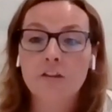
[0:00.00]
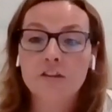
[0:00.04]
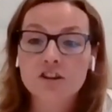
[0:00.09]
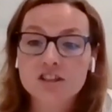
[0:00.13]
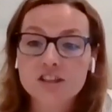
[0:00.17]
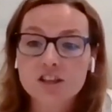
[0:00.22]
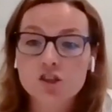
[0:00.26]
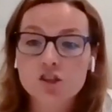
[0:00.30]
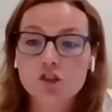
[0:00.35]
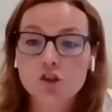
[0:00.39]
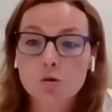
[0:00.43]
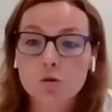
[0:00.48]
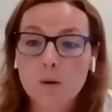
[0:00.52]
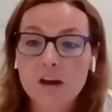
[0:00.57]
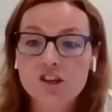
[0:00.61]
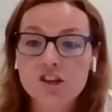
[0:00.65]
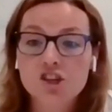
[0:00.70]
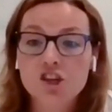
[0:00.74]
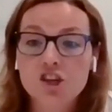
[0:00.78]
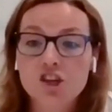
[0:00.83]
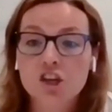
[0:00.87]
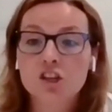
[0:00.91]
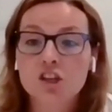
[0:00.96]
In other
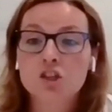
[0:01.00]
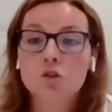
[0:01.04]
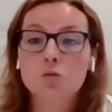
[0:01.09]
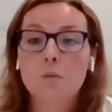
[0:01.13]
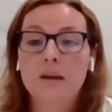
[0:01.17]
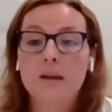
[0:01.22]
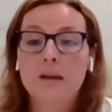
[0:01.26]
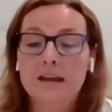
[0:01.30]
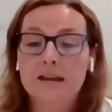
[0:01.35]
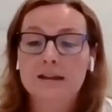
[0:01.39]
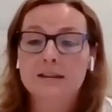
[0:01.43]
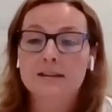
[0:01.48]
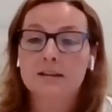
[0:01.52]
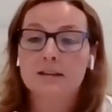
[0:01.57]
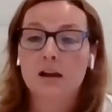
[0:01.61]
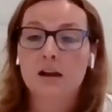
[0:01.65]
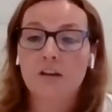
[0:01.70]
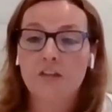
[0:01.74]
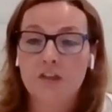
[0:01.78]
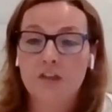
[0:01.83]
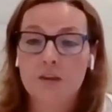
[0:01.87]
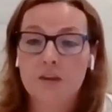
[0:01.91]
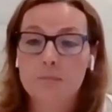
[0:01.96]
situations, we
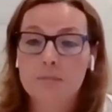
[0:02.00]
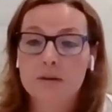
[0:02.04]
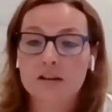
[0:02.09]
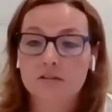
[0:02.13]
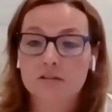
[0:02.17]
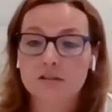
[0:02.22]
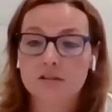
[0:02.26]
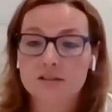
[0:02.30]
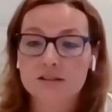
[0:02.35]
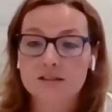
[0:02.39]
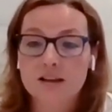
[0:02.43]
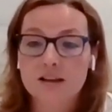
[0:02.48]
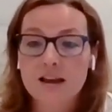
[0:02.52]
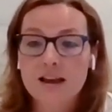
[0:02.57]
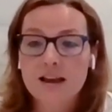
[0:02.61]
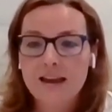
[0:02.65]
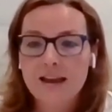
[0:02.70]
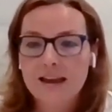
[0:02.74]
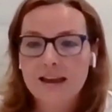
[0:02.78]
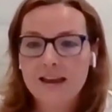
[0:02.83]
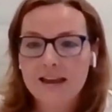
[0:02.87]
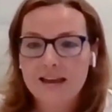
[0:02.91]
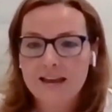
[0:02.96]
can cut the
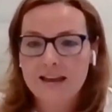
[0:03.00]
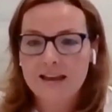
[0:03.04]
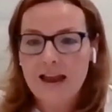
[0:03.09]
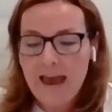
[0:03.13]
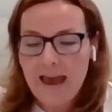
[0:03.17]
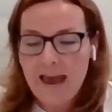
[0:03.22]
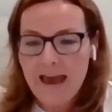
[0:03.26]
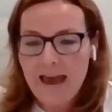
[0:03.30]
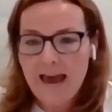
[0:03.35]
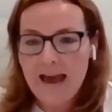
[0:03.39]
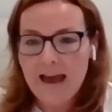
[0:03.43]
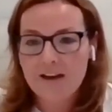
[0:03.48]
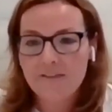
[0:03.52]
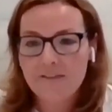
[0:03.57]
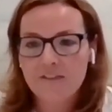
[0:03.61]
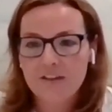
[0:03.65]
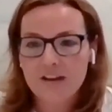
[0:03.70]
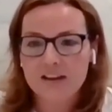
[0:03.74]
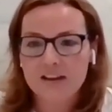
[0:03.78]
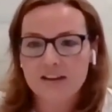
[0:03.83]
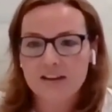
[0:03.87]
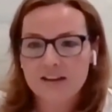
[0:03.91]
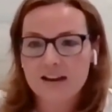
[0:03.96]
bills in
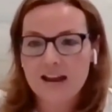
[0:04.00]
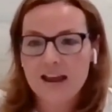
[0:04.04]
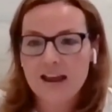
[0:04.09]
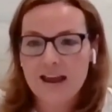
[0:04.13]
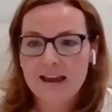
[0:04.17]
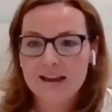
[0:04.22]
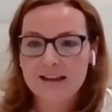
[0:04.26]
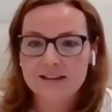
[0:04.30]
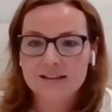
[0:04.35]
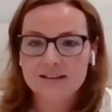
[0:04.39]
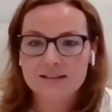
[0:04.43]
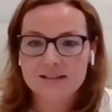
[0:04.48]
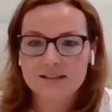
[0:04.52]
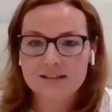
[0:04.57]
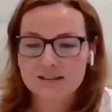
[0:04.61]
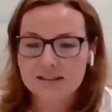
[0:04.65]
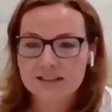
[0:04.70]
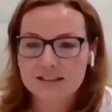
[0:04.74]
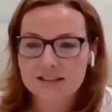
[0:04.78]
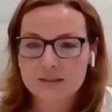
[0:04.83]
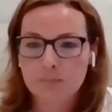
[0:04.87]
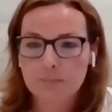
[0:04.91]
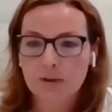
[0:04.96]
half
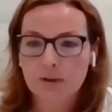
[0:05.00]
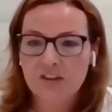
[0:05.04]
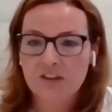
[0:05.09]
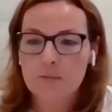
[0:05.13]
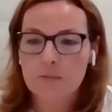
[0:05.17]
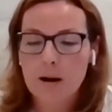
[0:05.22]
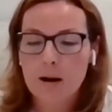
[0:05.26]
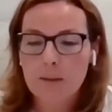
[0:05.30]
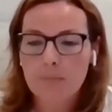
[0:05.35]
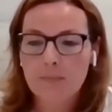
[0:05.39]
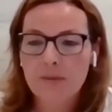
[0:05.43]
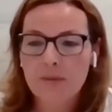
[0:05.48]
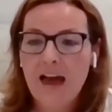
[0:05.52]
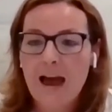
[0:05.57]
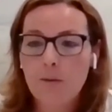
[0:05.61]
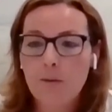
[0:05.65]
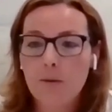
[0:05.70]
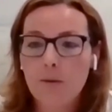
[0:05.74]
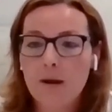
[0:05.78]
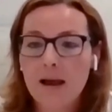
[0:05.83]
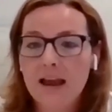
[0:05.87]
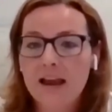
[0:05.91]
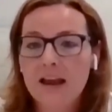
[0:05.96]
and split them
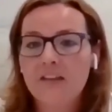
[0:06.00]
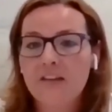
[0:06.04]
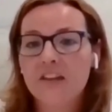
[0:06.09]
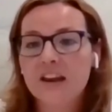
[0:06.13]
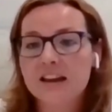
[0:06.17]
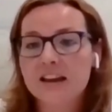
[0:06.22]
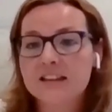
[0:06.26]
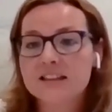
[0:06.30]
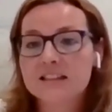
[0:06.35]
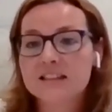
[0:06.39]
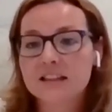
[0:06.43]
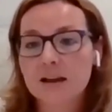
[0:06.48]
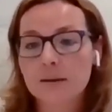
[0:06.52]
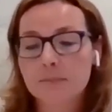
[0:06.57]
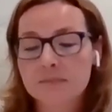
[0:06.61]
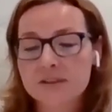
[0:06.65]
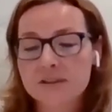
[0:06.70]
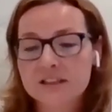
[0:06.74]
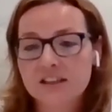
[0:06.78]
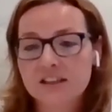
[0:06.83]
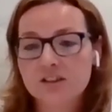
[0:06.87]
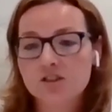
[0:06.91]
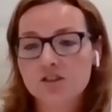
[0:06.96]
up that way. And then
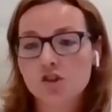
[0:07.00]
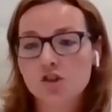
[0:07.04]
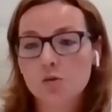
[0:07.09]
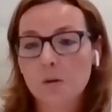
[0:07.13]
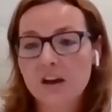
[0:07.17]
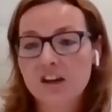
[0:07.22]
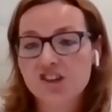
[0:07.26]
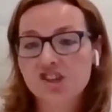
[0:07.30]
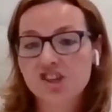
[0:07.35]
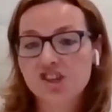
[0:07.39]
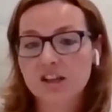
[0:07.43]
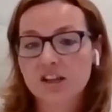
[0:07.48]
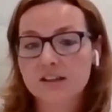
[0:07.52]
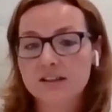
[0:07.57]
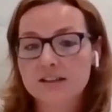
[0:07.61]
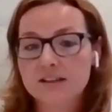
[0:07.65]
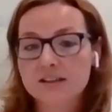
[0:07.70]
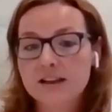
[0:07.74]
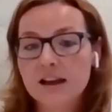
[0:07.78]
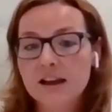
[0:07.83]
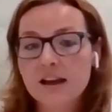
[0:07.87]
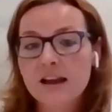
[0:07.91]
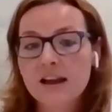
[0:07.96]
in some
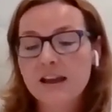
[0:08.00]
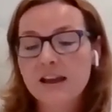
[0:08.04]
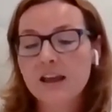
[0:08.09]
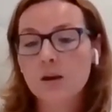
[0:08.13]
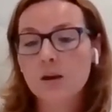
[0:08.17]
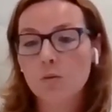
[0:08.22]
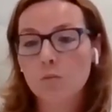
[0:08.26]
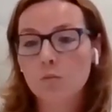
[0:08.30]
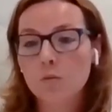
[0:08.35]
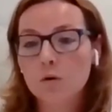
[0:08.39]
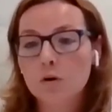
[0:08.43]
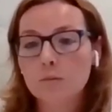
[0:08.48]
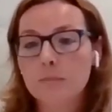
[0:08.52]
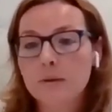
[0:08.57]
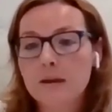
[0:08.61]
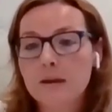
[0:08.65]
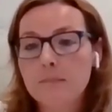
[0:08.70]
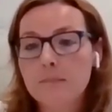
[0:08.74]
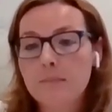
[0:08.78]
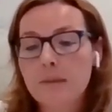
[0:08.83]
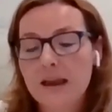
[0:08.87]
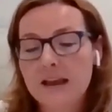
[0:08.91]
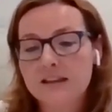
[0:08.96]
situations,
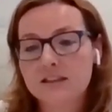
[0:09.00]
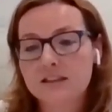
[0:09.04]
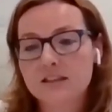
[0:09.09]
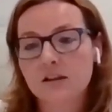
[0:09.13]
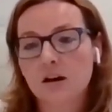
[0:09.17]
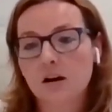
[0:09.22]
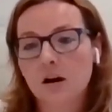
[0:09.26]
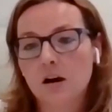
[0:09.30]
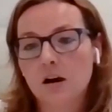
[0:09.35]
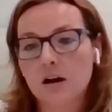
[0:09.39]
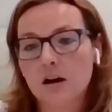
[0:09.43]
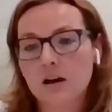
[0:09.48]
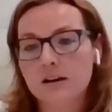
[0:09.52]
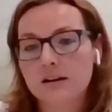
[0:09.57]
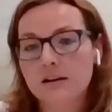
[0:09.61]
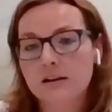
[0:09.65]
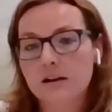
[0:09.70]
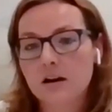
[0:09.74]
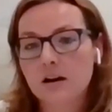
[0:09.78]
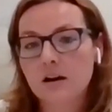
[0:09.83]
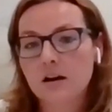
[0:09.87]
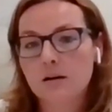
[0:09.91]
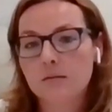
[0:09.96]
it will be based
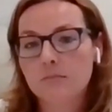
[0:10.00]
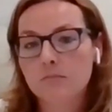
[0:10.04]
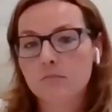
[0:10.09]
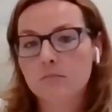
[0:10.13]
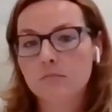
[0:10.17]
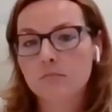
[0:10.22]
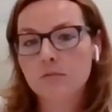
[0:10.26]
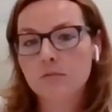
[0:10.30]
on,